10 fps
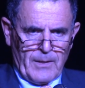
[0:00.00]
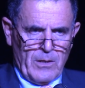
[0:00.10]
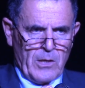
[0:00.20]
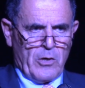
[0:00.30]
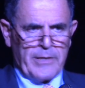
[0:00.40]

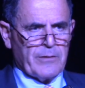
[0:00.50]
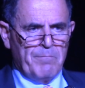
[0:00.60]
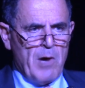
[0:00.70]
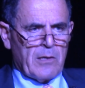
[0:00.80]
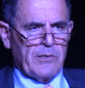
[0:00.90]
according to
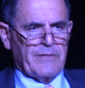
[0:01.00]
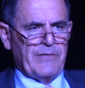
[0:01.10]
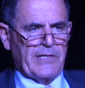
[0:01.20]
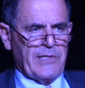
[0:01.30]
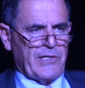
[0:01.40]
models of,
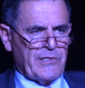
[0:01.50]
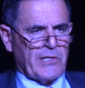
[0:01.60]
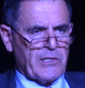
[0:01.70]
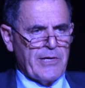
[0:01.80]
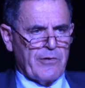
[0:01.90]
let's say,
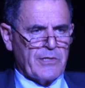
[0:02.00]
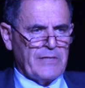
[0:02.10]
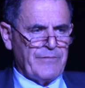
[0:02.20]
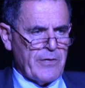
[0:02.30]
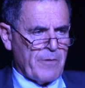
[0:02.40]
600 or
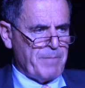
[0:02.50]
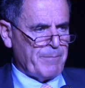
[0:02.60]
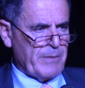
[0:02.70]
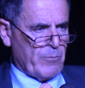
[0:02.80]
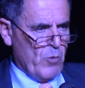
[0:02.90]
700
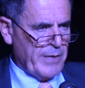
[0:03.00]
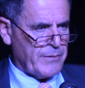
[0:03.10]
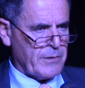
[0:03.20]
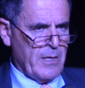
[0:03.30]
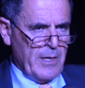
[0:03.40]
people at
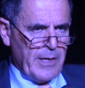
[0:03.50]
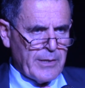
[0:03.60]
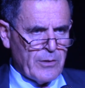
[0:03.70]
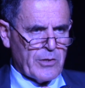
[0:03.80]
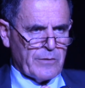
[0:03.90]
once
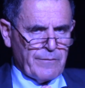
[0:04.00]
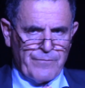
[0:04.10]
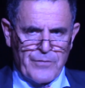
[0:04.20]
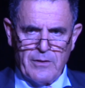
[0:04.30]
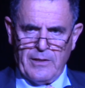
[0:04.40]
in order
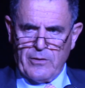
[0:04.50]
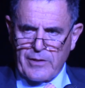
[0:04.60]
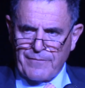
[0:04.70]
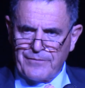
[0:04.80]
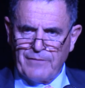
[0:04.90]

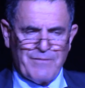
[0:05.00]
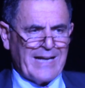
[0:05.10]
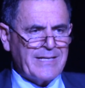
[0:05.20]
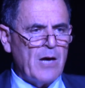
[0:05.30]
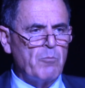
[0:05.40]
to
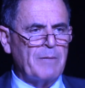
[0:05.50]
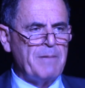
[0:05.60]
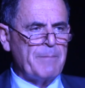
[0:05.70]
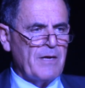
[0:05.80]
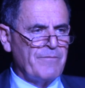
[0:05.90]
find out what
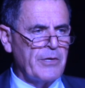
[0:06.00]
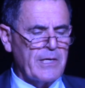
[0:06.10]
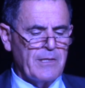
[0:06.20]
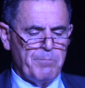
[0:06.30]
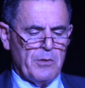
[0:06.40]
people are
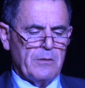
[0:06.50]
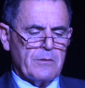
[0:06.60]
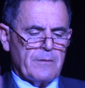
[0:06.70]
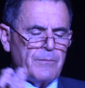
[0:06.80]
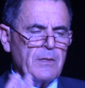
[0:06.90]
voting in the
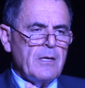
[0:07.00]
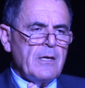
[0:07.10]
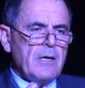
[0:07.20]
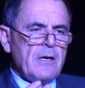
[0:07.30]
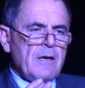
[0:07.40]
polls.
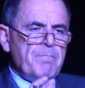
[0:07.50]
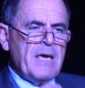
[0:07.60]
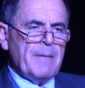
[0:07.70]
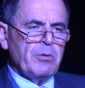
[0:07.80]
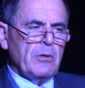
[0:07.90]

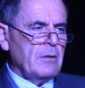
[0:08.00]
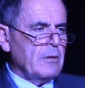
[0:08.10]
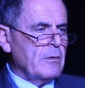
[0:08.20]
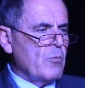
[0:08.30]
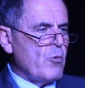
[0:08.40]

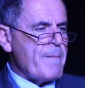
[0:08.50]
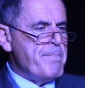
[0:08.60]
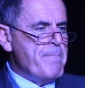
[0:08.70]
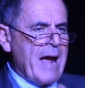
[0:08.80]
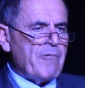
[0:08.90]
People
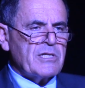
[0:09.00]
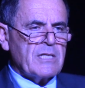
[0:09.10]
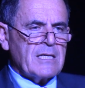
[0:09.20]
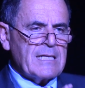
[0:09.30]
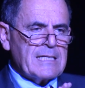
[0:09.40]
were
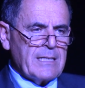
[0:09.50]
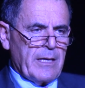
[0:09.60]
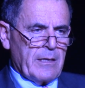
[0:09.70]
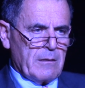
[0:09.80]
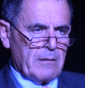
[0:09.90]
embarrassed to
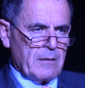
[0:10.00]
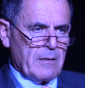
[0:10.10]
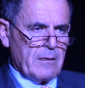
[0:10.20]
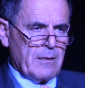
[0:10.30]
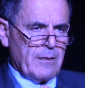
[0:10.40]
say
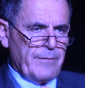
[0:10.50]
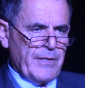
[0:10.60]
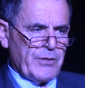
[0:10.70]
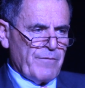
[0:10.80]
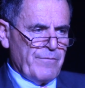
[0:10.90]

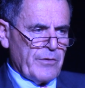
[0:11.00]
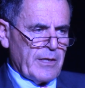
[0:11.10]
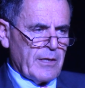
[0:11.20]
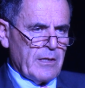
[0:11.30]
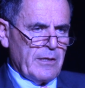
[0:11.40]
that they're
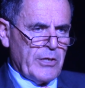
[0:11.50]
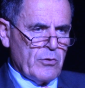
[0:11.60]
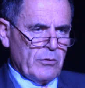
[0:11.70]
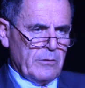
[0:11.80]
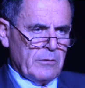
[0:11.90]
voting
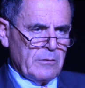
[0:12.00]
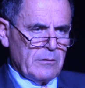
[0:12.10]
Likud.